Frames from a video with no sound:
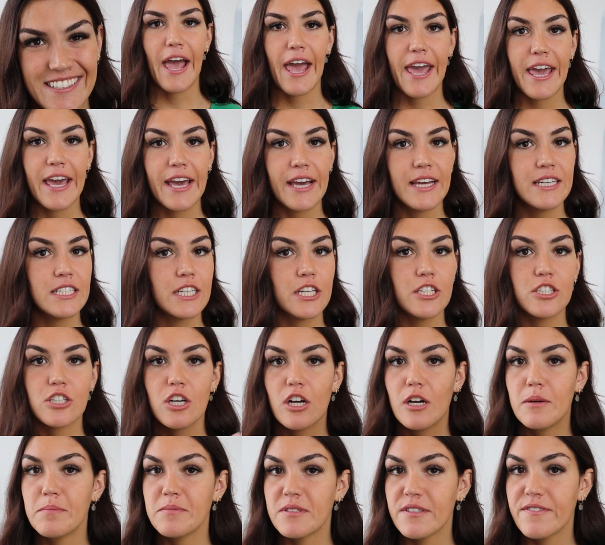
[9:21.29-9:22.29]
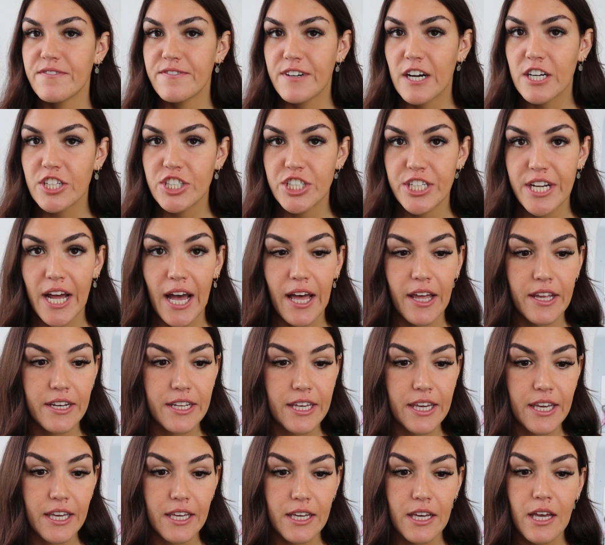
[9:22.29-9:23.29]
And in terms of
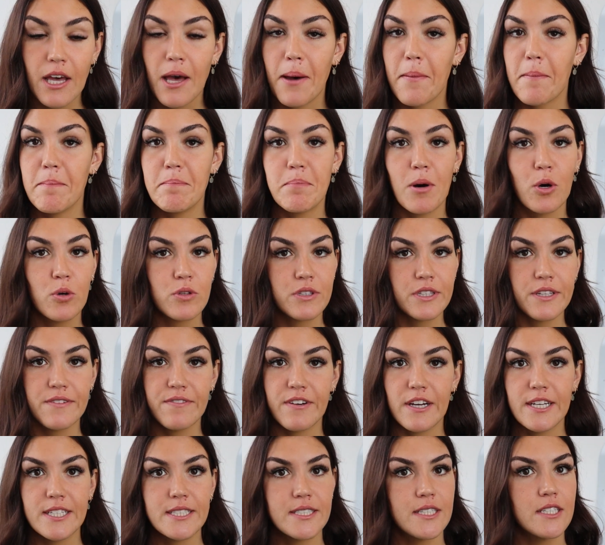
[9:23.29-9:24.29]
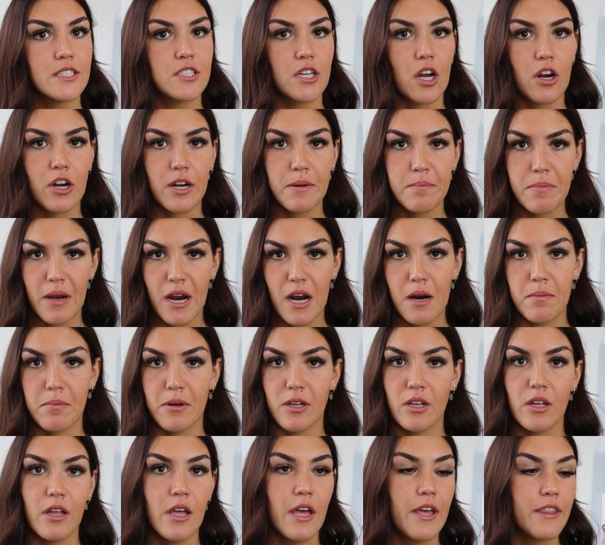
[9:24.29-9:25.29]
functionality, both devices are
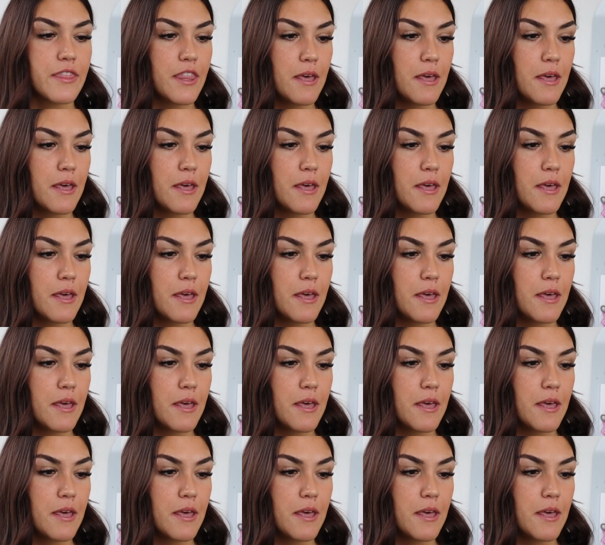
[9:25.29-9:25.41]
comparable.